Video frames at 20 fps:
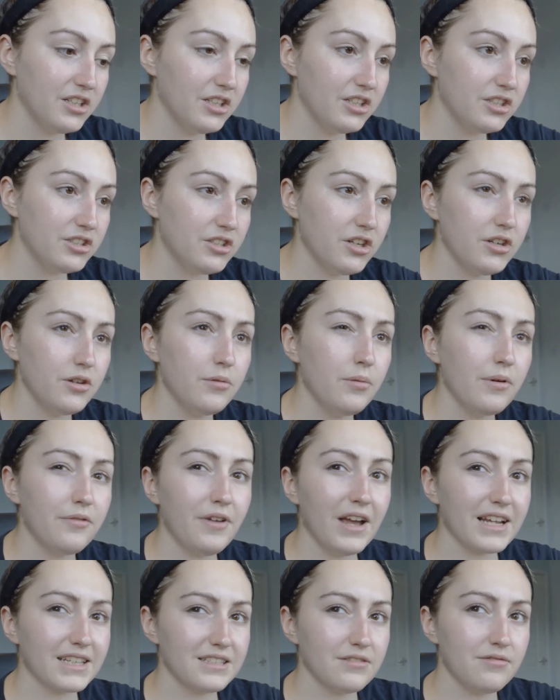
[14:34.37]
So you
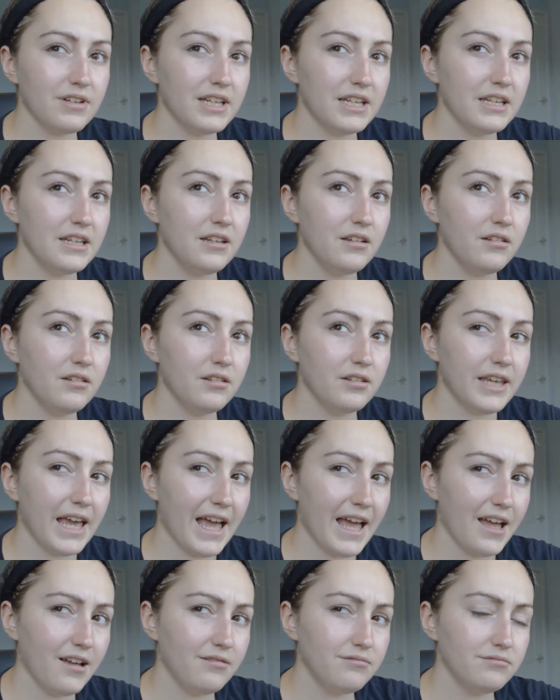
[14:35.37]
effectively
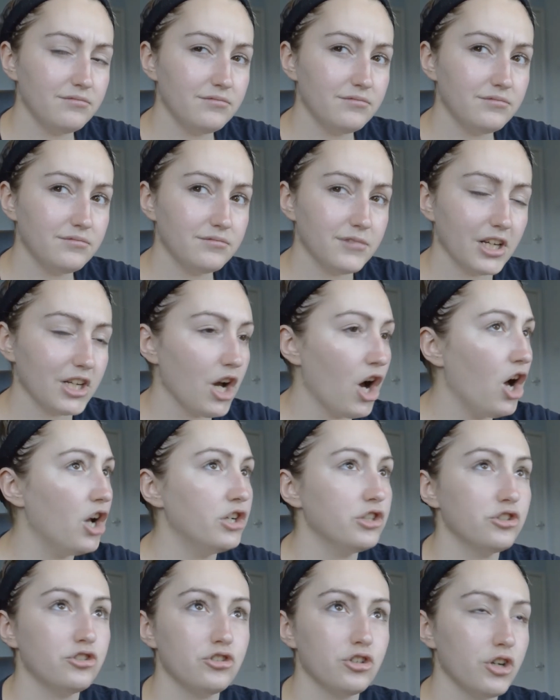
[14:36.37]
get like
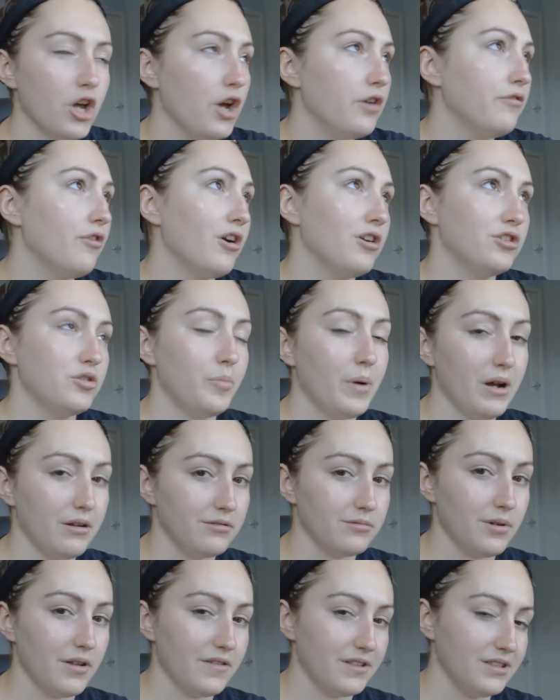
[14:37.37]
over
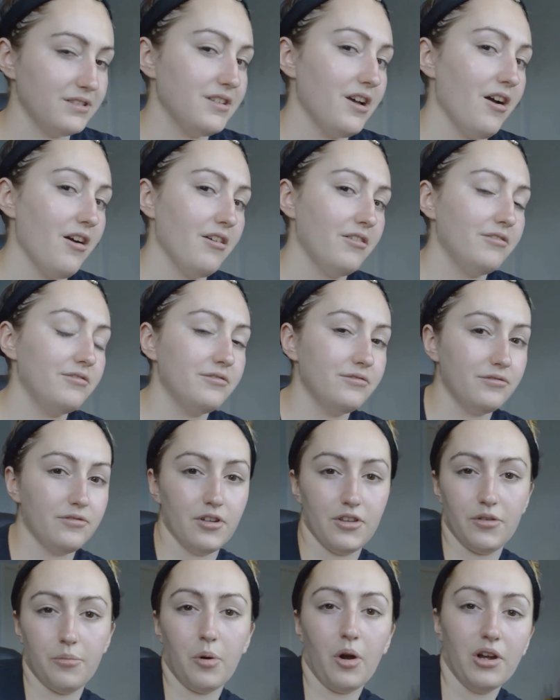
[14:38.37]
£100 worth of stuff for
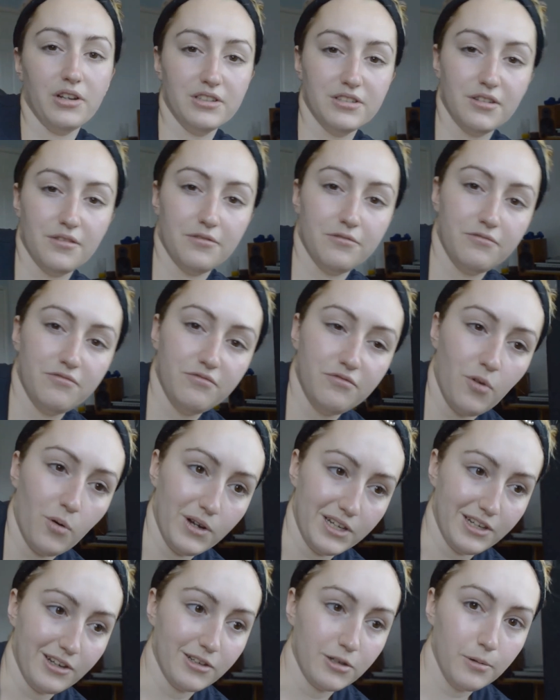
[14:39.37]
the price of
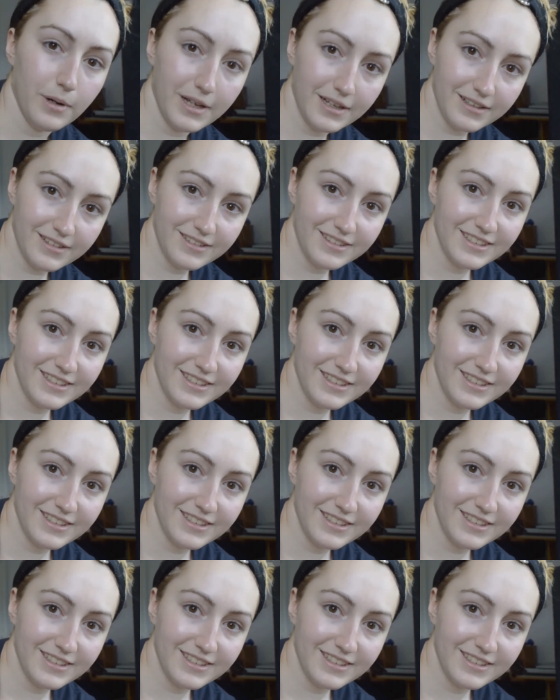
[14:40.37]
49 quid.